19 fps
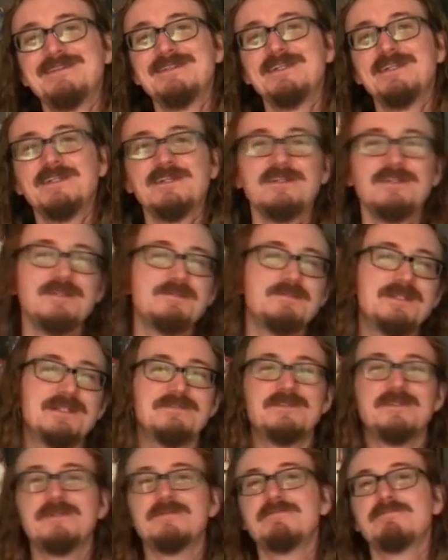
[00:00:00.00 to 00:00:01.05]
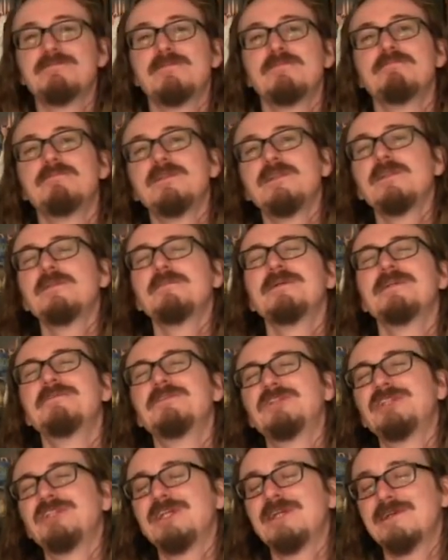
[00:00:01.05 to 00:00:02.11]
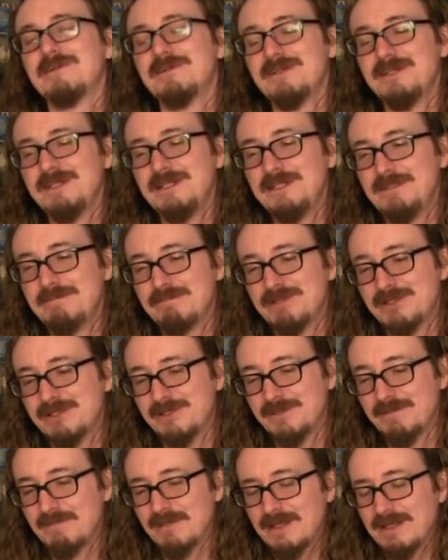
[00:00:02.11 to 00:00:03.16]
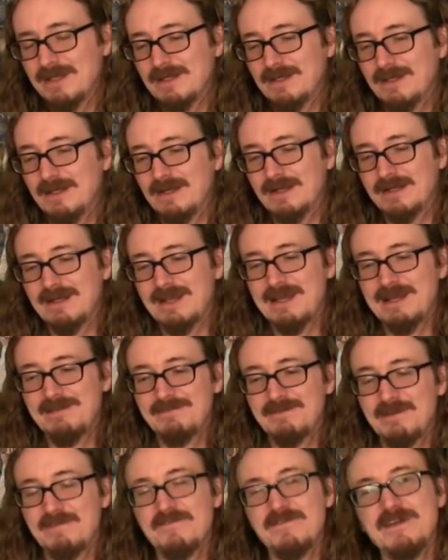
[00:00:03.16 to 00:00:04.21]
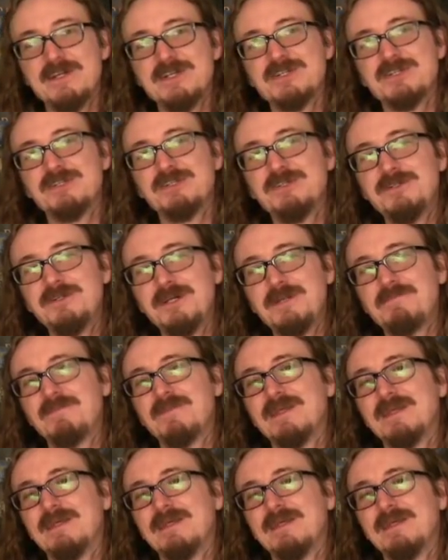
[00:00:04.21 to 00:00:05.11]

Then you get a little bit of a, a little bit of a cherry bitter uh, kind of a finish to it.